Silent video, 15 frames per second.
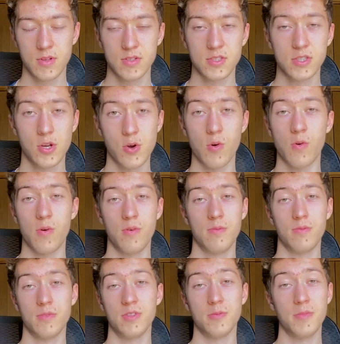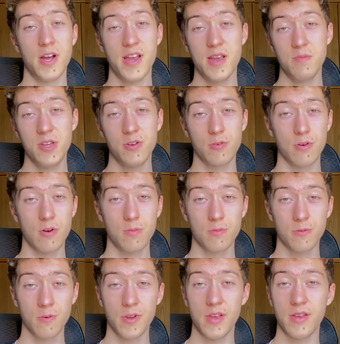So, the Miami Grand
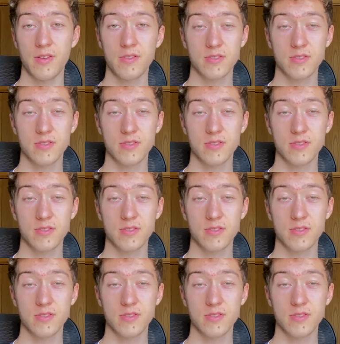Prix,